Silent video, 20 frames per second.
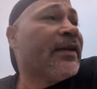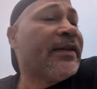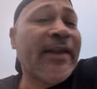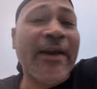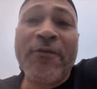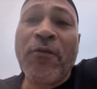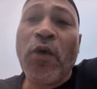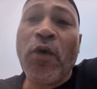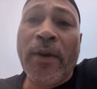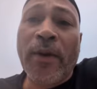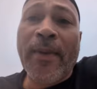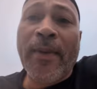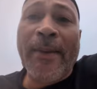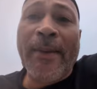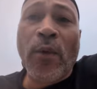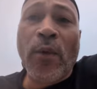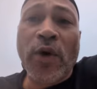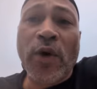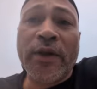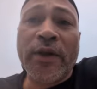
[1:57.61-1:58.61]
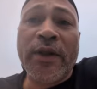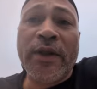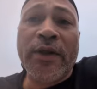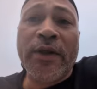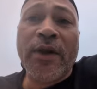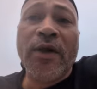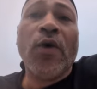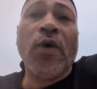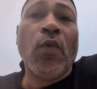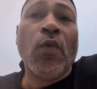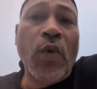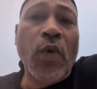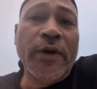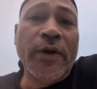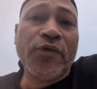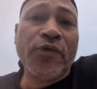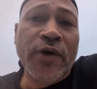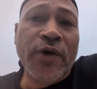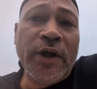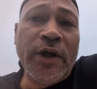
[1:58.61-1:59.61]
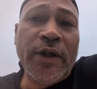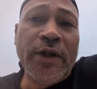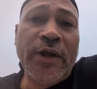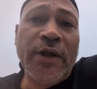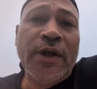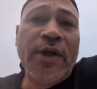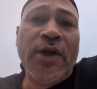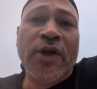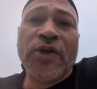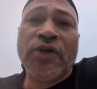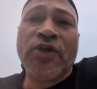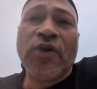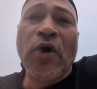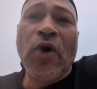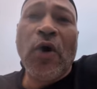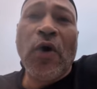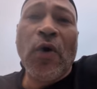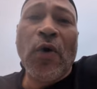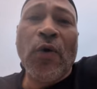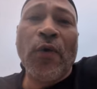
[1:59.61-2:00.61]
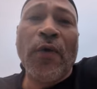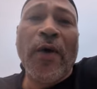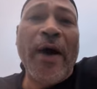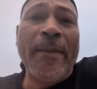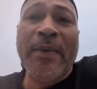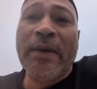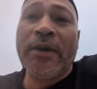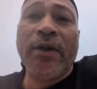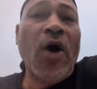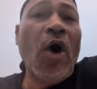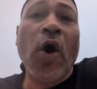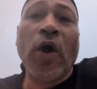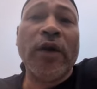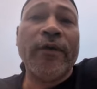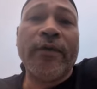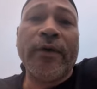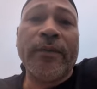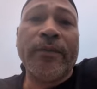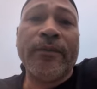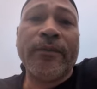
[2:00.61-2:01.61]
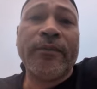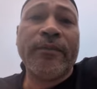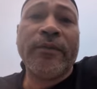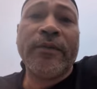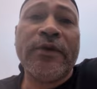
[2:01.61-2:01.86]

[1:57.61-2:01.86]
they've won by more than one run. So, I mean, all of them.